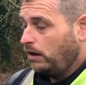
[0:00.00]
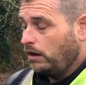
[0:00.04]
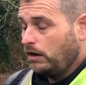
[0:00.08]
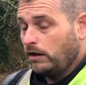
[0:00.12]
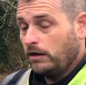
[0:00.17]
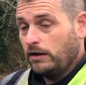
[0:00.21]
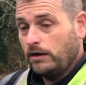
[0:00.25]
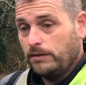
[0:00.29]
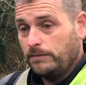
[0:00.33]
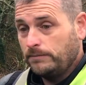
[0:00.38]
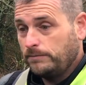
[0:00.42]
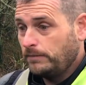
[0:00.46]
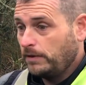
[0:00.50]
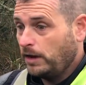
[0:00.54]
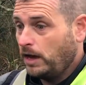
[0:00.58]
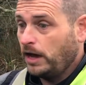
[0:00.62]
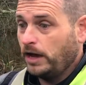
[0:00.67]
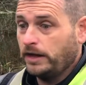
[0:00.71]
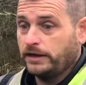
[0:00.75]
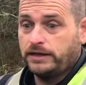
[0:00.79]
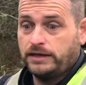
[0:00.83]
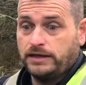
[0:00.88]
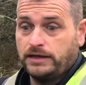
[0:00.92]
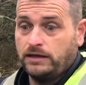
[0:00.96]
Oh
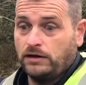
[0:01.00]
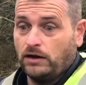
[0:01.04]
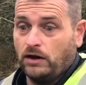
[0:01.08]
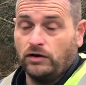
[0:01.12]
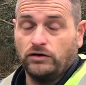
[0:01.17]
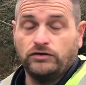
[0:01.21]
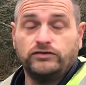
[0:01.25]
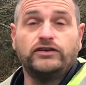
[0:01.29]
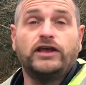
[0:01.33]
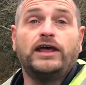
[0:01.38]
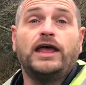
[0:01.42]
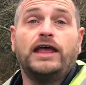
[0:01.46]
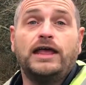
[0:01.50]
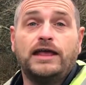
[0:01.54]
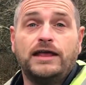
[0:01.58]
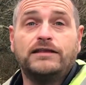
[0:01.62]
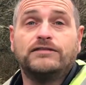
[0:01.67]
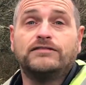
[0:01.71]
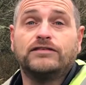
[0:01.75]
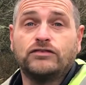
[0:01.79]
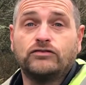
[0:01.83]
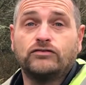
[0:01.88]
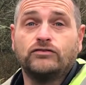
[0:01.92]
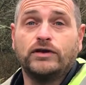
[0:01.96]
my gosh, it
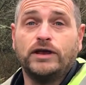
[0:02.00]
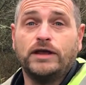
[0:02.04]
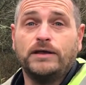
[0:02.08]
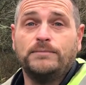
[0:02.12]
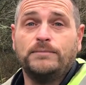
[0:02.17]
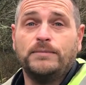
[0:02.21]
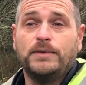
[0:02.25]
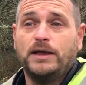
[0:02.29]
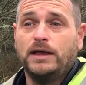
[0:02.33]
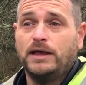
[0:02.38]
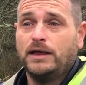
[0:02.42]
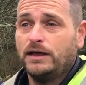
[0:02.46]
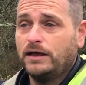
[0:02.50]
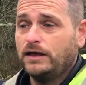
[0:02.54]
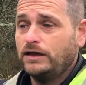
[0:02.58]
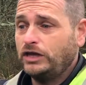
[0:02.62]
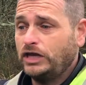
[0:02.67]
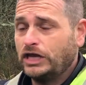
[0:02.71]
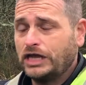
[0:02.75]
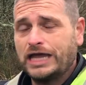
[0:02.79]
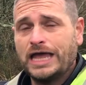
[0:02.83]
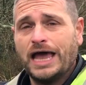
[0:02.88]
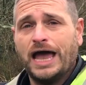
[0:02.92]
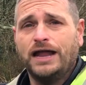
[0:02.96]
is a dream.
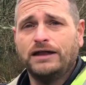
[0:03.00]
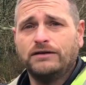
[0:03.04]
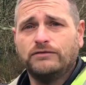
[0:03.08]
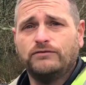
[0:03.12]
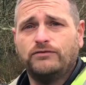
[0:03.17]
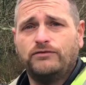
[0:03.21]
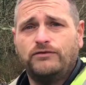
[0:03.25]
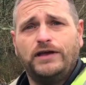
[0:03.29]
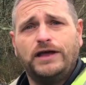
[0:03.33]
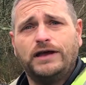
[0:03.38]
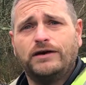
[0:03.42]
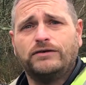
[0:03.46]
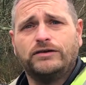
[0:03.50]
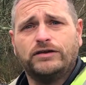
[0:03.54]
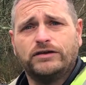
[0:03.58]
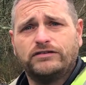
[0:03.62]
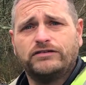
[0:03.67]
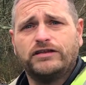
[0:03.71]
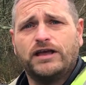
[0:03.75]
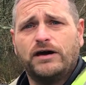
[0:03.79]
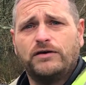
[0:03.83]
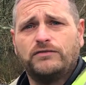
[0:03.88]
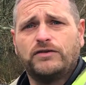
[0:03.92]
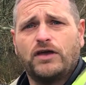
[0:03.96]
You can't feel
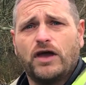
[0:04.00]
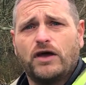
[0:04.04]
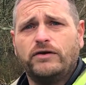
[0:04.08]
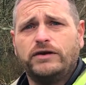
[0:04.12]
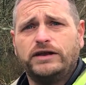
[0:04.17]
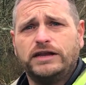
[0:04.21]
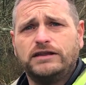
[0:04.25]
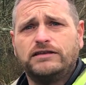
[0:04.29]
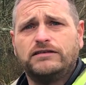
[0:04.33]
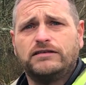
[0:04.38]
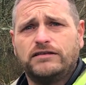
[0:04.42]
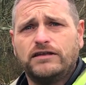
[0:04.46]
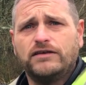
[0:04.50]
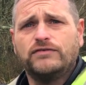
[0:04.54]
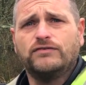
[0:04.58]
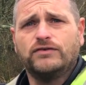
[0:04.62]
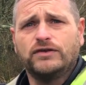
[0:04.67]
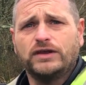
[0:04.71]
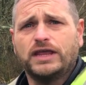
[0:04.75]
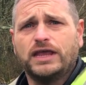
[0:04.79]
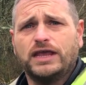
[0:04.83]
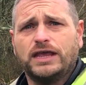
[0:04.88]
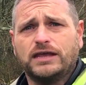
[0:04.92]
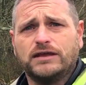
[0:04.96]
yourself going into
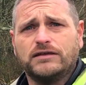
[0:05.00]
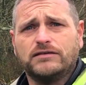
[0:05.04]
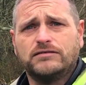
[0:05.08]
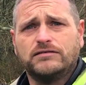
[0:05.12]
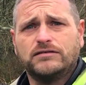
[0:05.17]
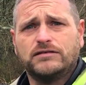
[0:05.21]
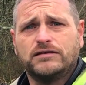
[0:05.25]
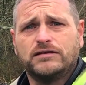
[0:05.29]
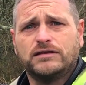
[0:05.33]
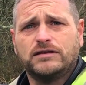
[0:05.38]
different gears.